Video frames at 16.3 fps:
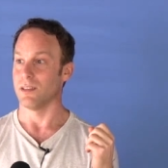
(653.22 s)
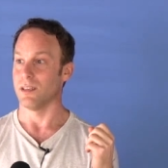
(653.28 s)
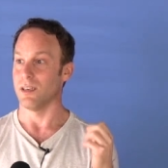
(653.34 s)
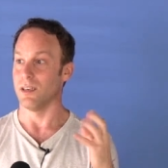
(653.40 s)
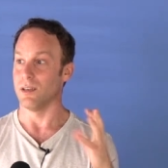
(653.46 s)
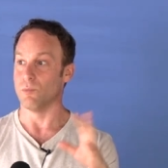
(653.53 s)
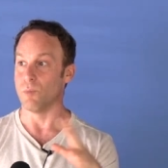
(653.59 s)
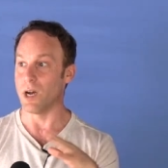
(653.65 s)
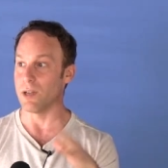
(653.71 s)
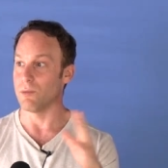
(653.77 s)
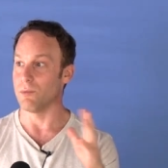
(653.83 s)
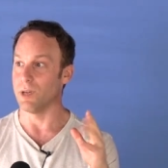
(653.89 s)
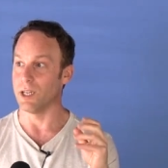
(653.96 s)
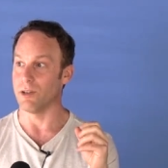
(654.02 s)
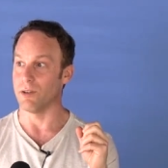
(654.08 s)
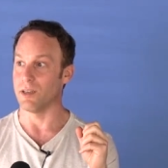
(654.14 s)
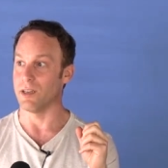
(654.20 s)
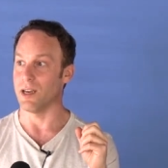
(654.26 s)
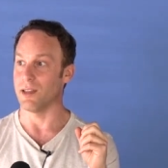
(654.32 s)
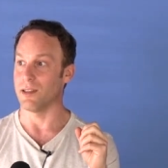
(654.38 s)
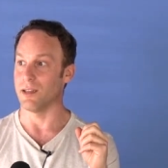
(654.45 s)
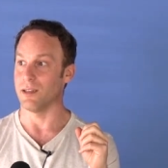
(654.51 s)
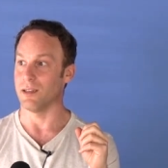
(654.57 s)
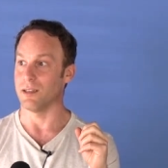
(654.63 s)
in one way or
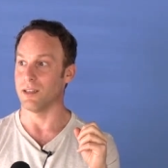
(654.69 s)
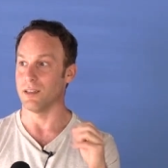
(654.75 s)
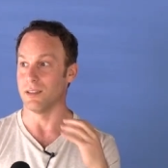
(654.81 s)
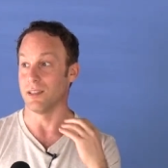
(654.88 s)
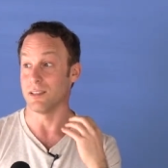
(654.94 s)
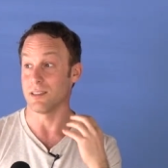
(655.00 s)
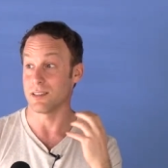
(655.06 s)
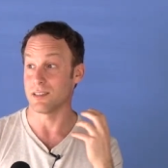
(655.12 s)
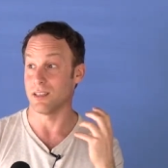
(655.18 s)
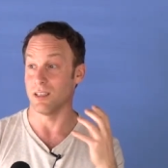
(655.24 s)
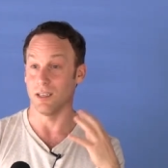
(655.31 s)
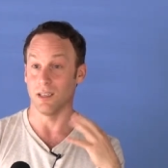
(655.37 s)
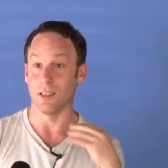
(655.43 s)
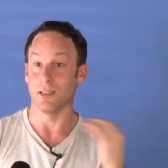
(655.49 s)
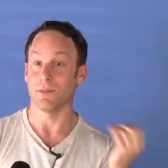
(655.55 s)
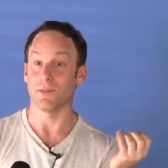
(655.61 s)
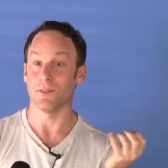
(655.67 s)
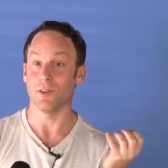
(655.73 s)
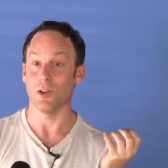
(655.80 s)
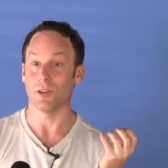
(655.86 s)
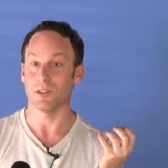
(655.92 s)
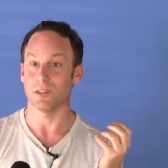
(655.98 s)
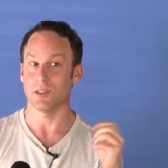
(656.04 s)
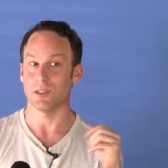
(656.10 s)
another and there's and if
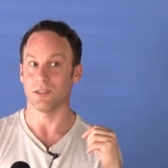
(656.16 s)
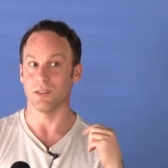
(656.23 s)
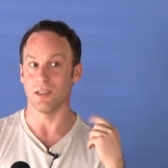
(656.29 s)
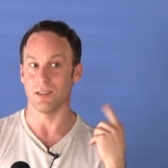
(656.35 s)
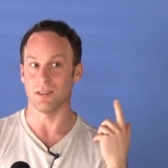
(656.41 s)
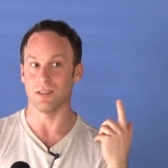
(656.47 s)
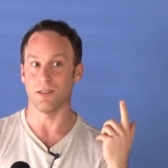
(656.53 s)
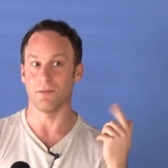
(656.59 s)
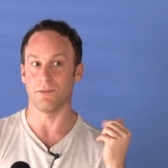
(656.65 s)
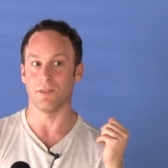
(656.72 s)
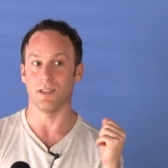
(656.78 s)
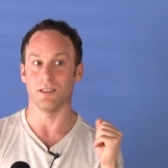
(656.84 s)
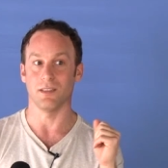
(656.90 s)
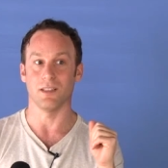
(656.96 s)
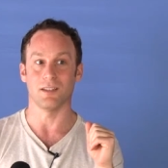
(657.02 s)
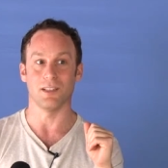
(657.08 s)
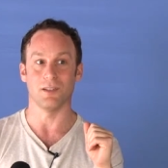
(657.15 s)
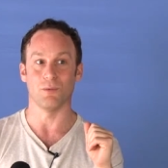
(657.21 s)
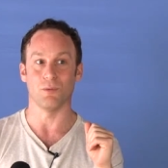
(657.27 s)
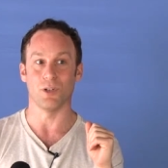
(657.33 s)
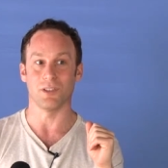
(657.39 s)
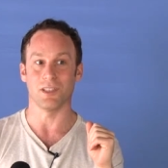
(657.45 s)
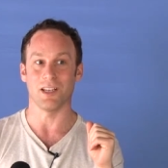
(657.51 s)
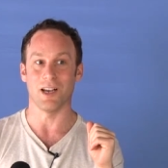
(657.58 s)
not there's the fear that it
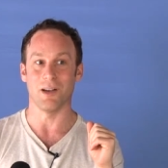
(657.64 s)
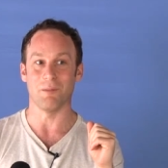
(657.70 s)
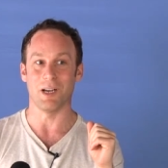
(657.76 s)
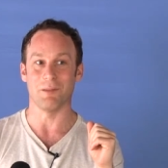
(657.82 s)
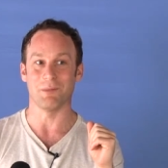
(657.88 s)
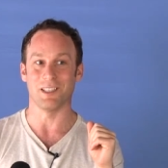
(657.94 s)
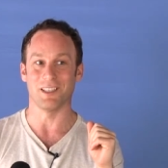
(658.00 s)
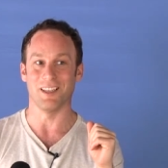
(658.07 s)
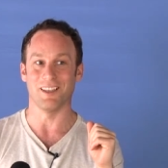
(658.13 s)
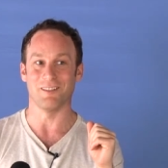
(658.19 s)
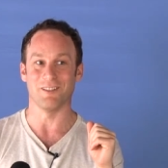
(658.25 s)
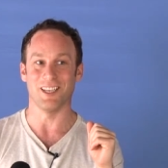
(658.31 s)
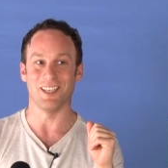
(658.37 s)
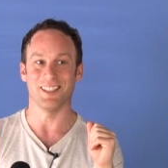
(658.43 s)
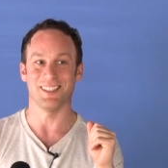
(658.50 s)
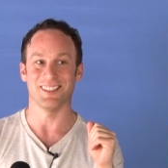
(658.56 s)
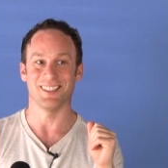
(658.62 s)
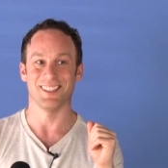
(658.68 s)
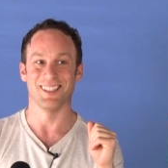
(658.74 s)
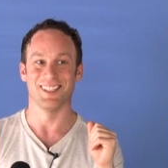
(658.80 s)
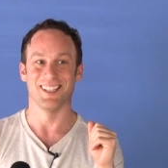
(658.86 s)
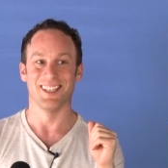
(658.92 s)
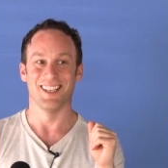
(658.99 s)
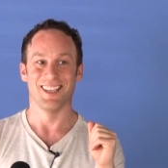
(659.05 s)
won't come up again right
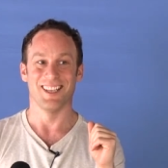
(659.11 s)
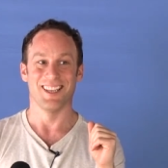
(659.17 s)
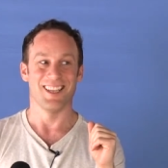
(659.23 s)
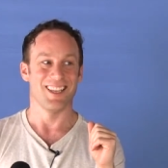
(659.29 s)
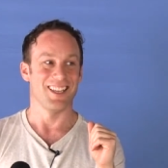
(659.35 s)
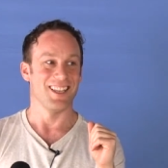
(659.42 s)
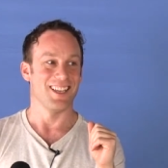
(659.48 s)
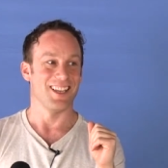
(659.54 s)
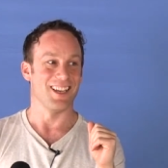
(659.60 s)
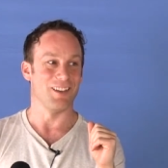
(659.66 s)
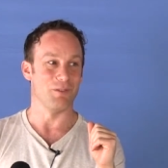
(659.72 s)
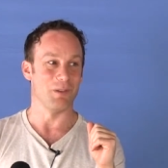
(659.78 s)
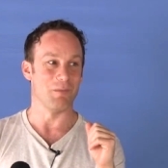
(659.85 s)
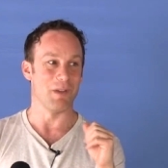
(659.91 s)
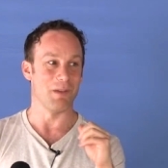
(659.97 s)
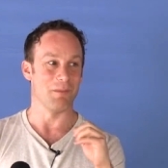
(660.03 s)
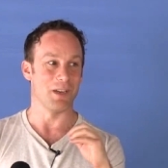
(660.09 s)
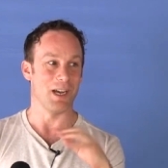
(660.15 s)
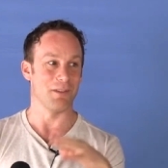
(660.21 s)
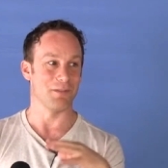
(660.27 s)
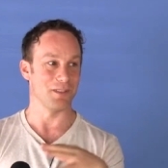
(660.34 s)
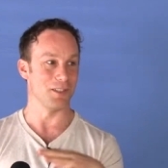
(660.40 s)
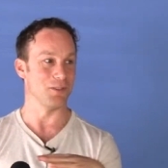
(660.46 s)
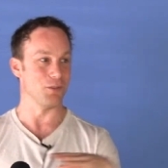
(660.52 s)
I remember
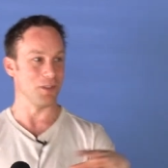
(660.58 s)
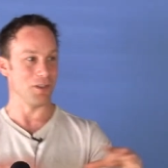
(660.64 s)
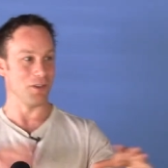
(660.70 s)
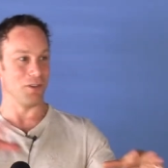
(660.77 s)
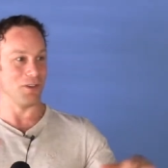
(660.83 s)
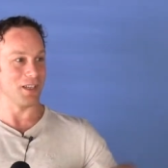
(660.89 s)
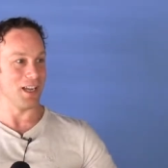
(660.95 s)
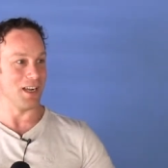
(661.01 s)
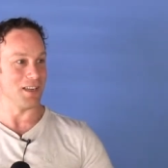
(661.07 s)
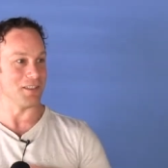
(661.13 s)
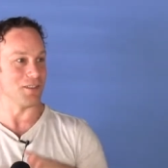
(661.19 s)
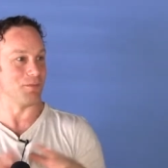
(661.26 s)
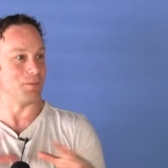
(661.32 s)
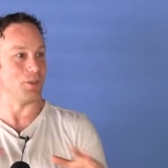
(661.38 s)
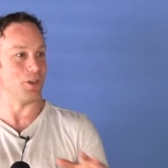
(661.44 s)
after doing all kinds of